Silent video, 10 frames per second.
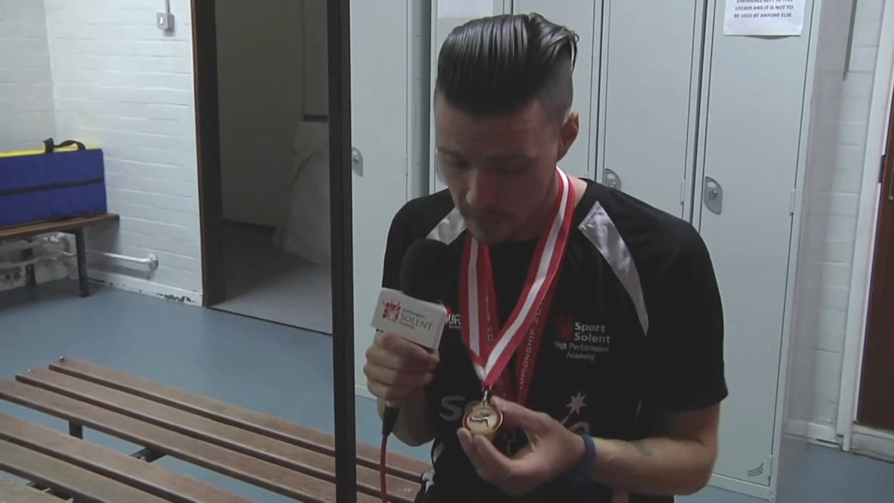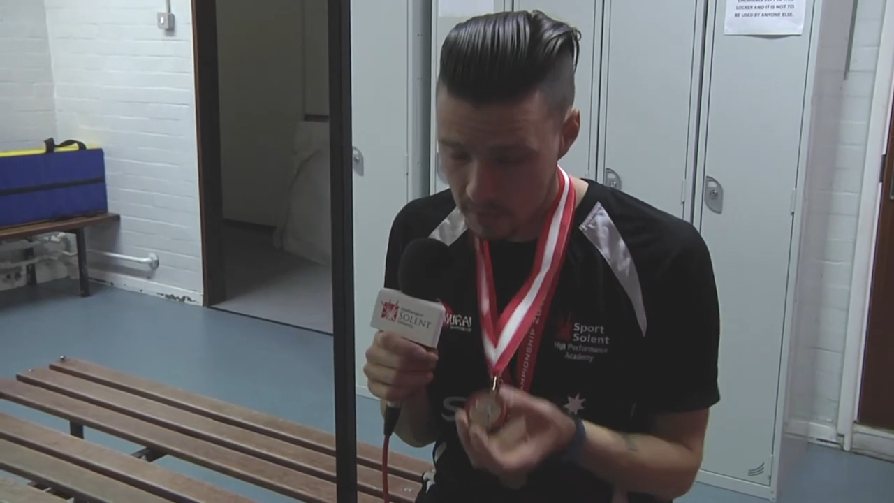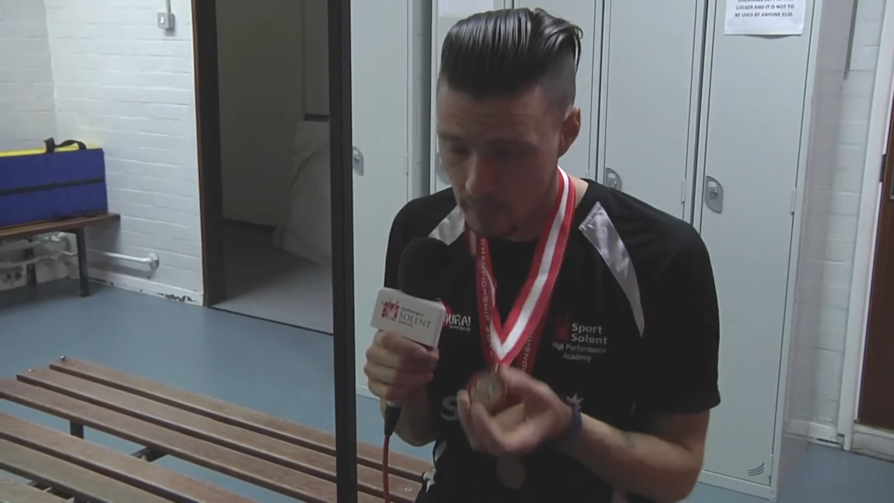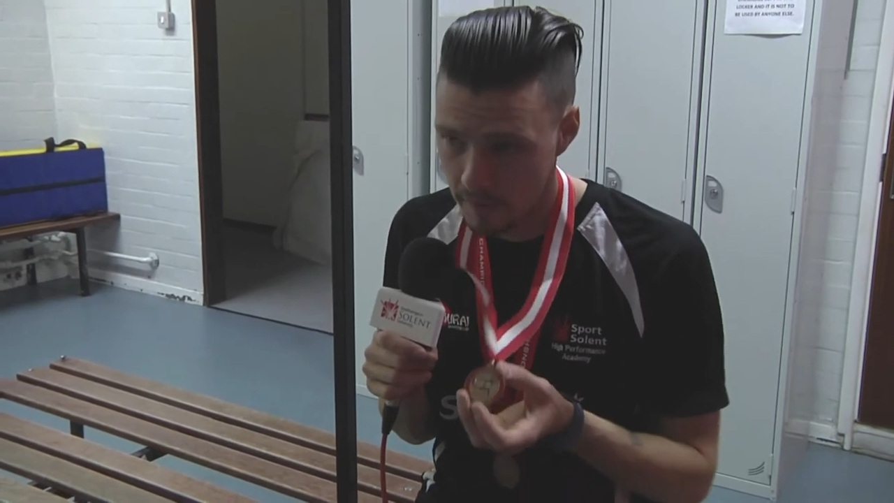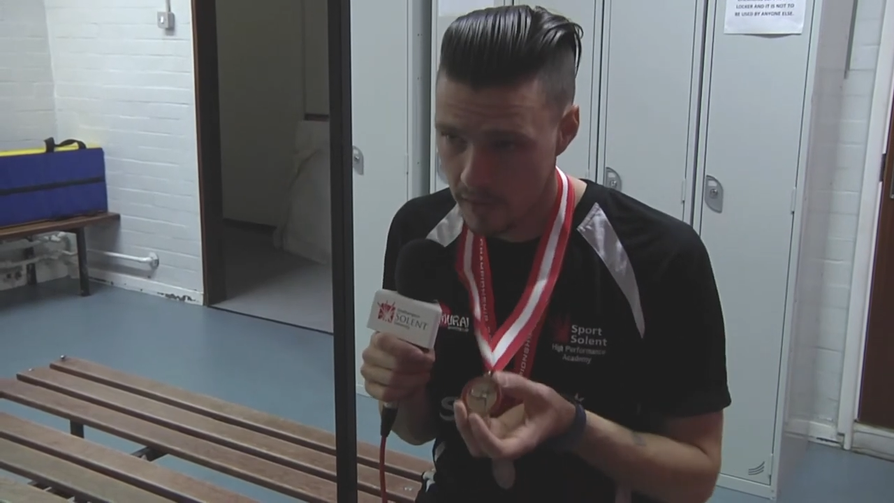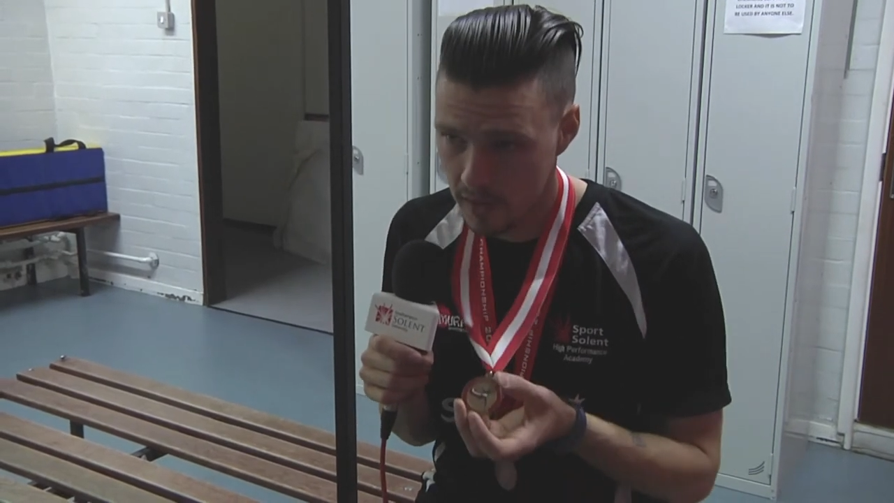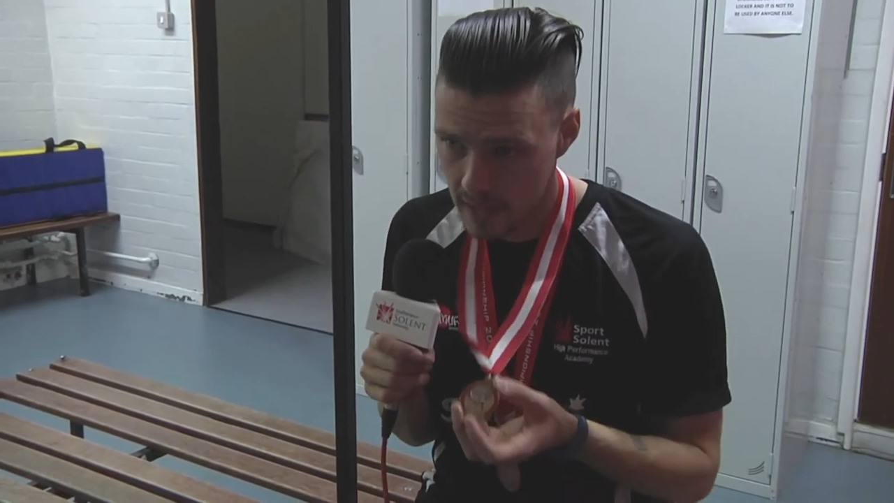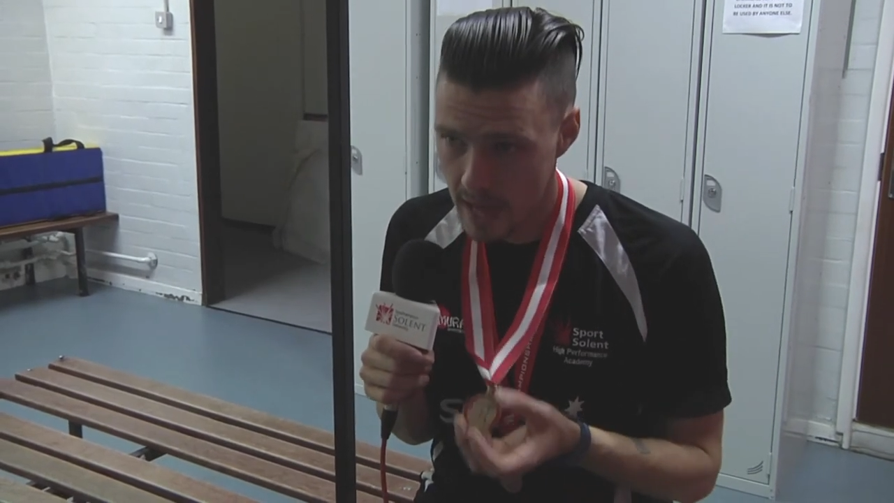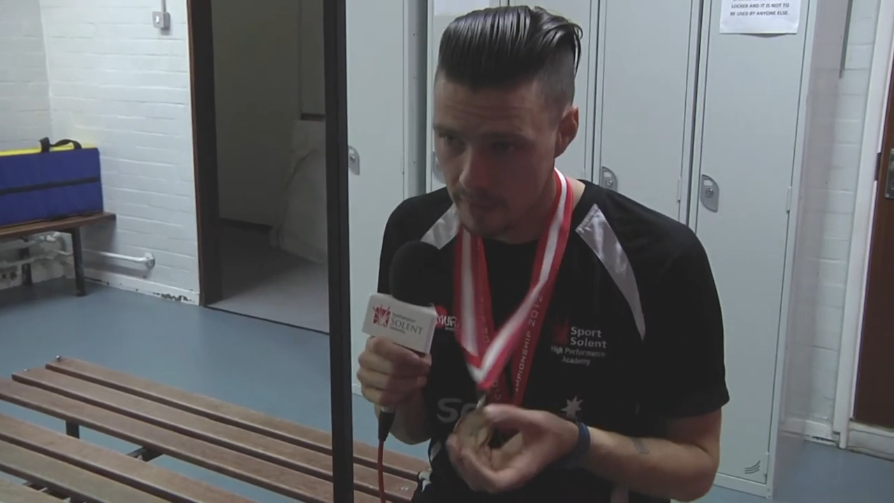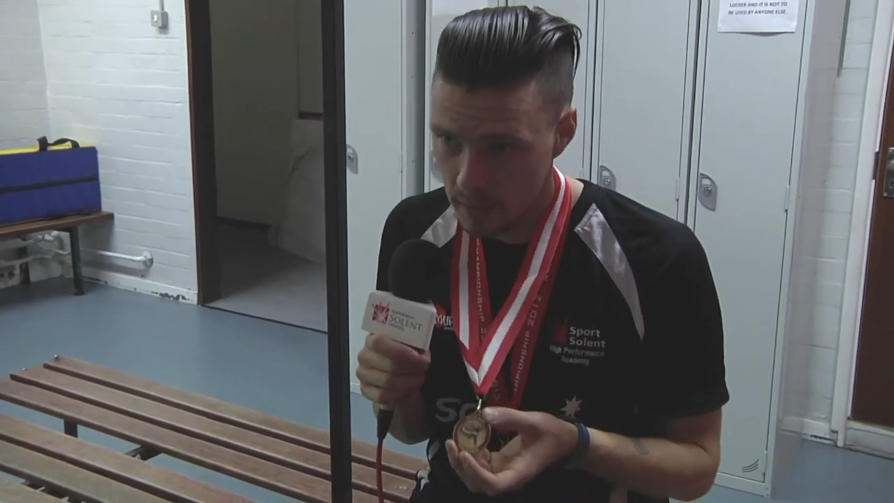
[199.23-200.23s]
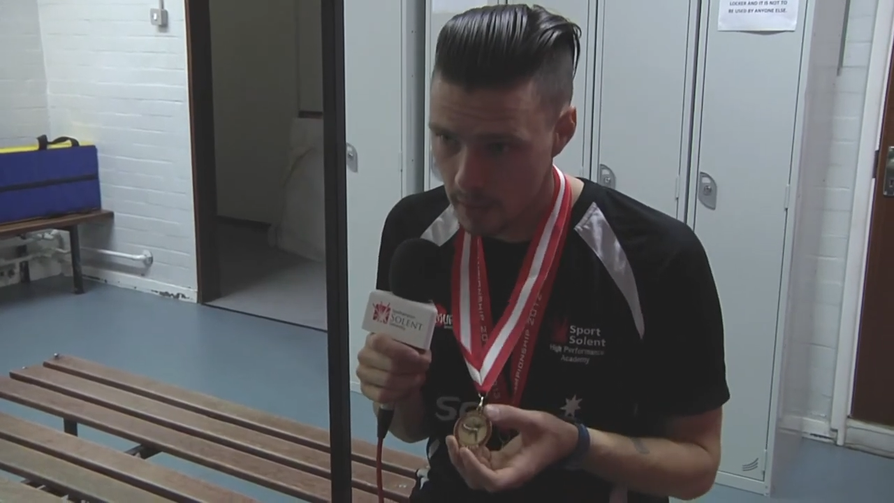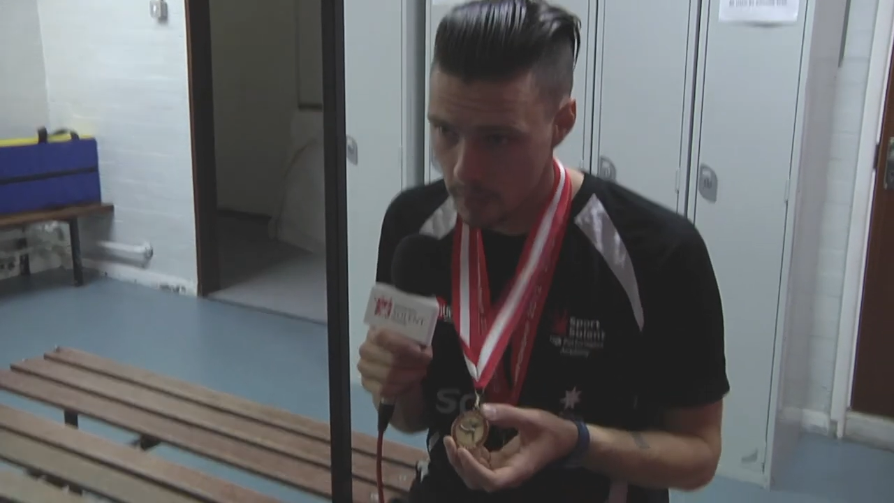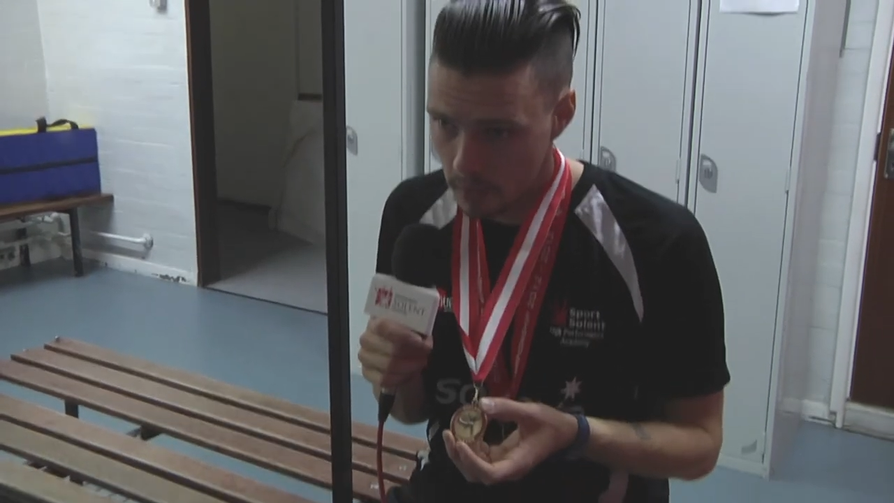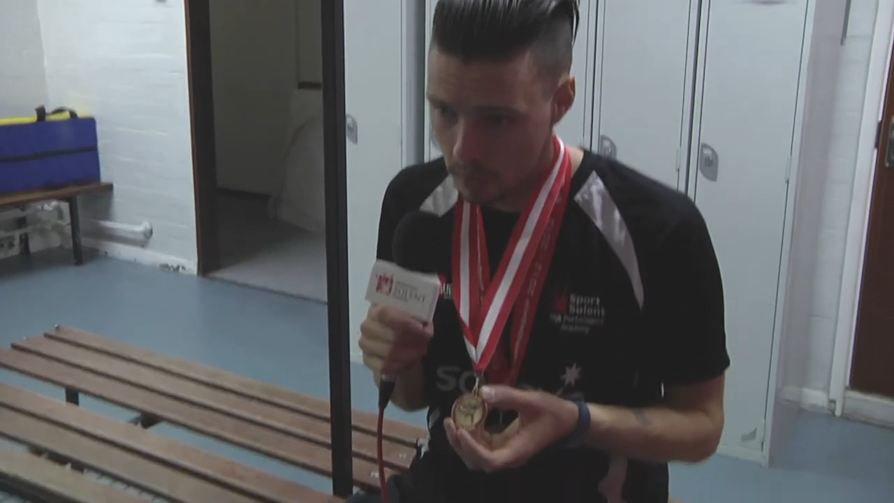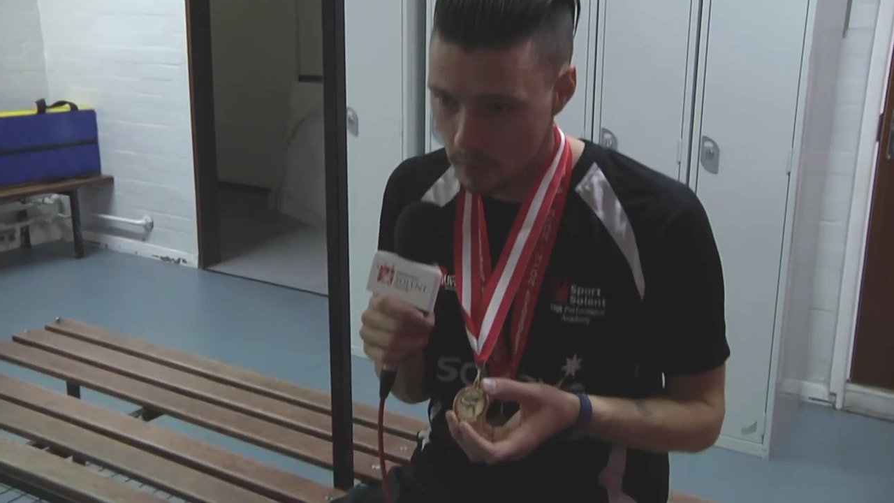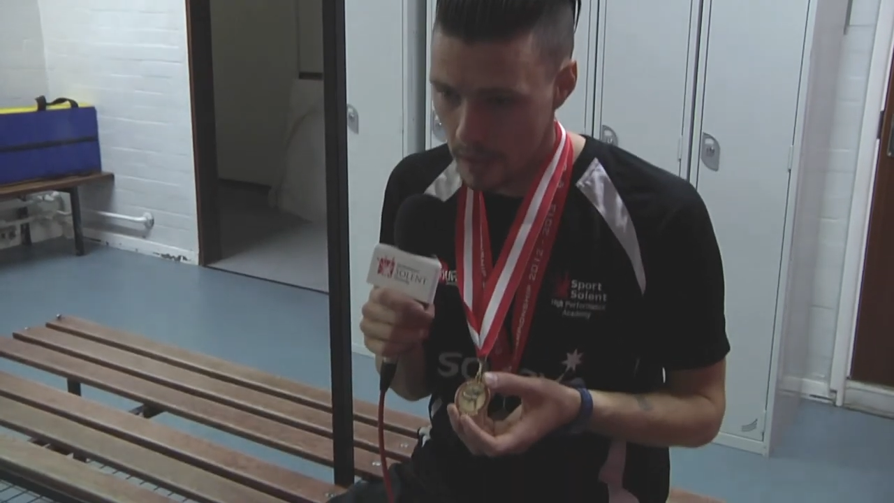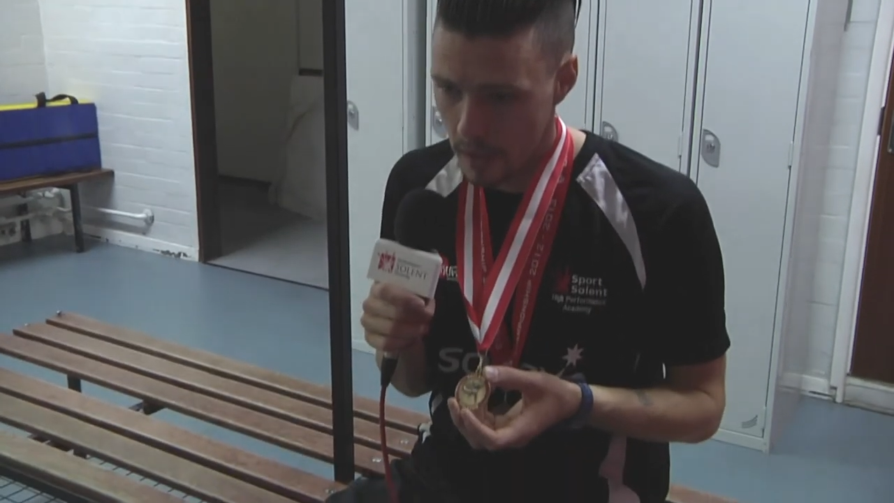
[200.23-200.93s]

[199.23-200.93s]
this is my first ever big medal.